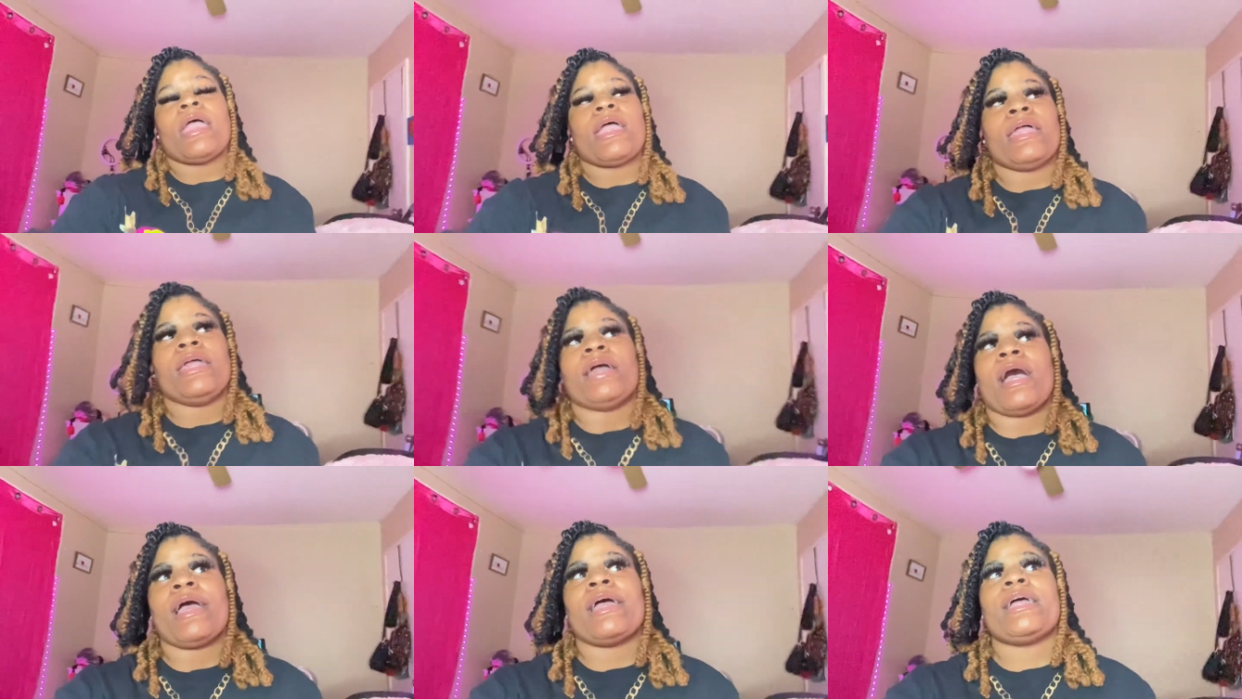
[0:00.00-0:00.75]
and
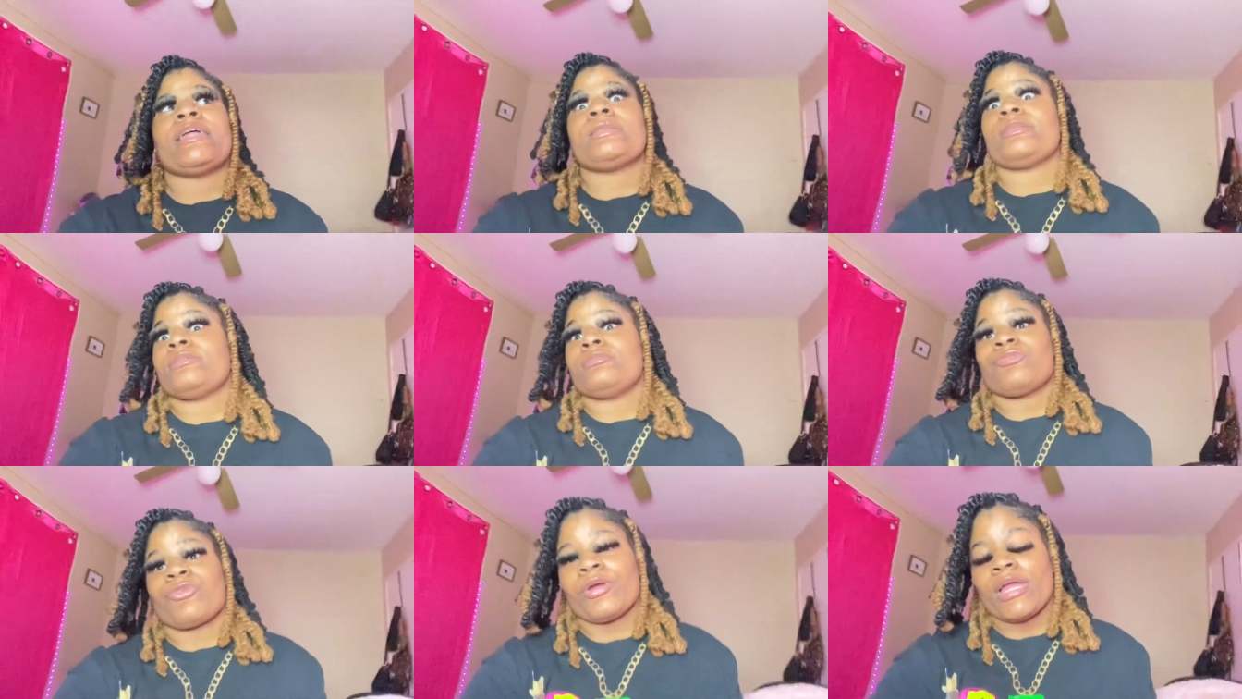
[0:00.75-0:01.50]
i had
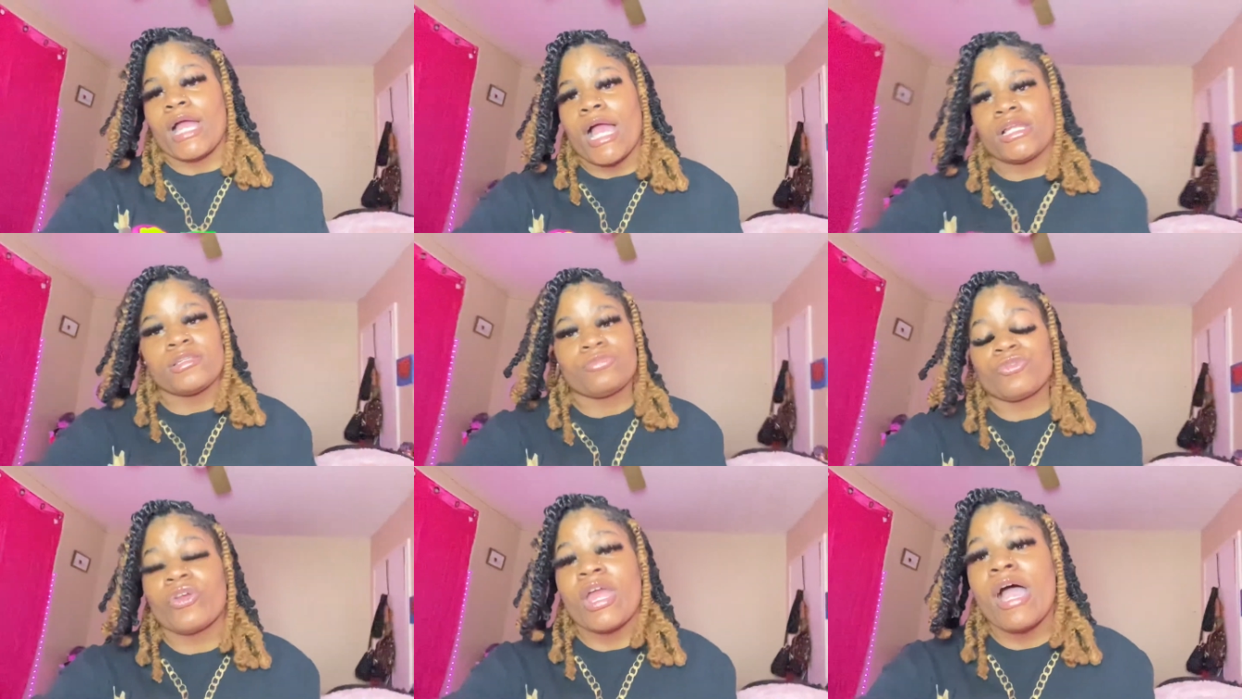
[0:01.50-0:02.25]
three out of
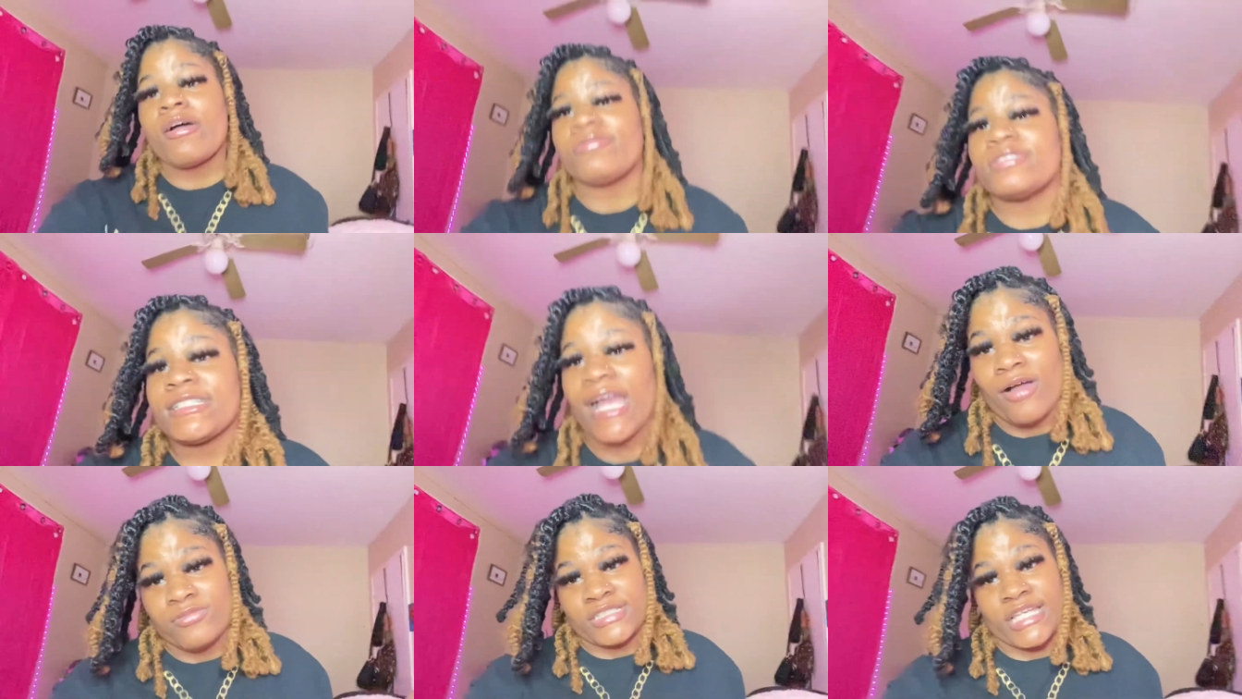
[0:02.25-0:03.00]
three hours
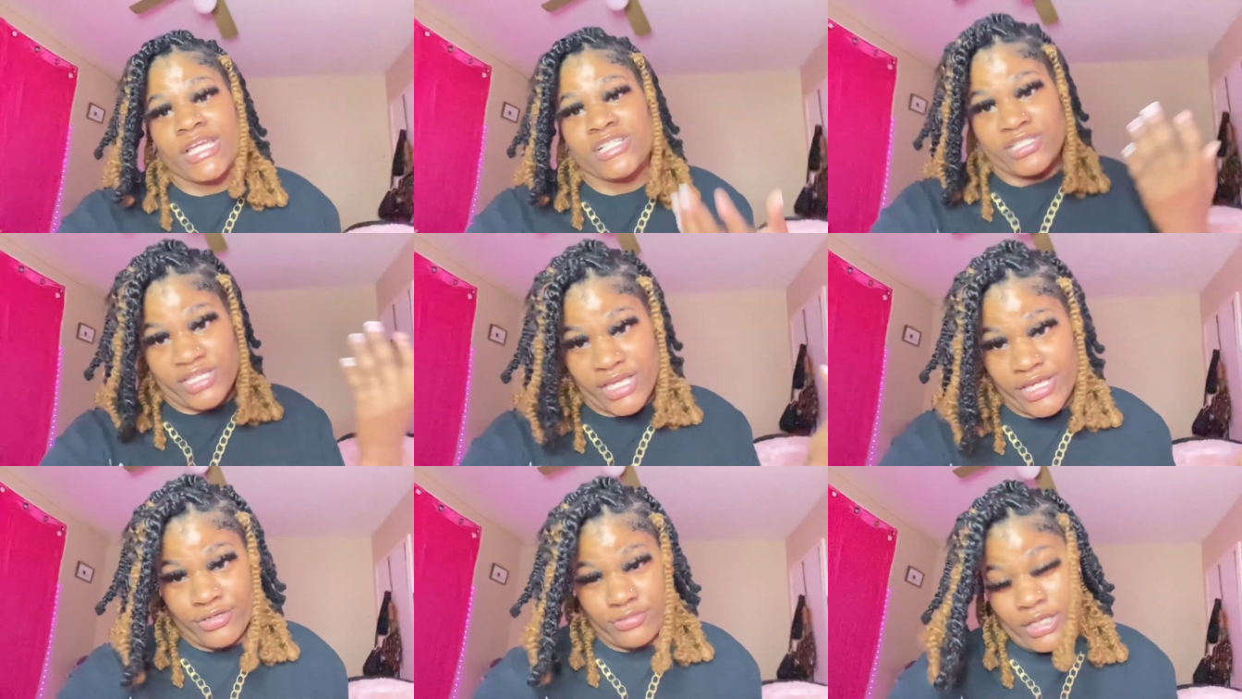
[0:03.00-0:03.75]
i was catching
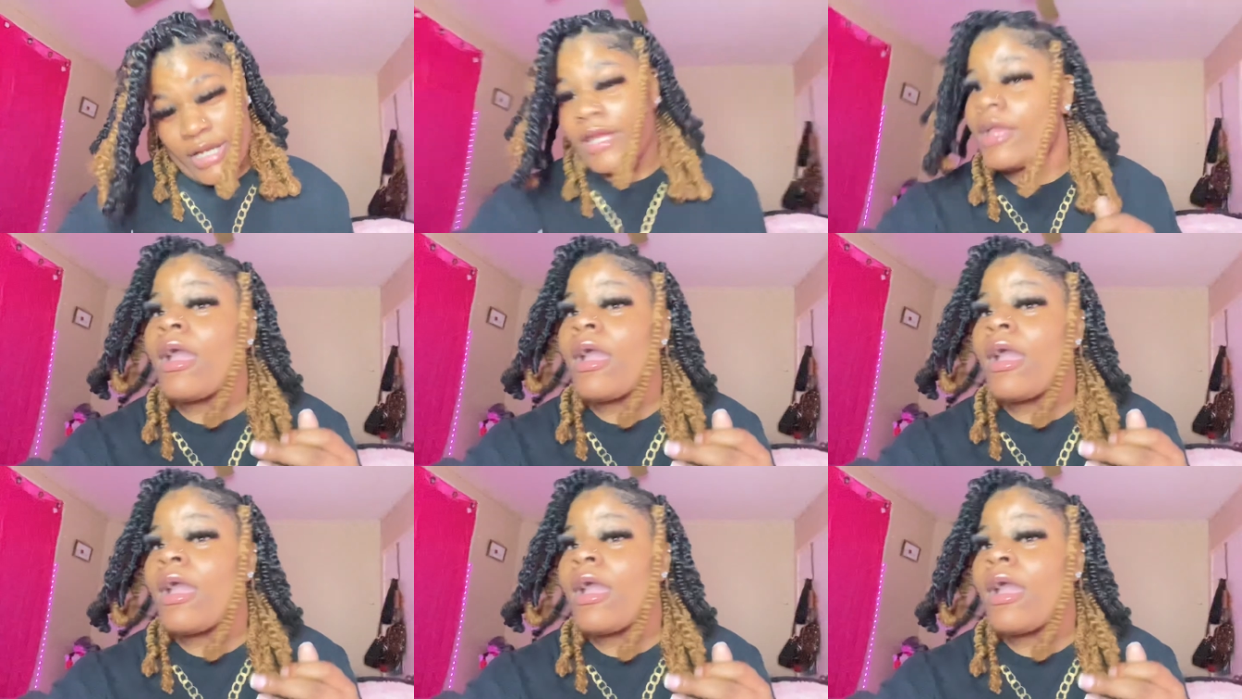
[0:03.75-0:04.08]
hell like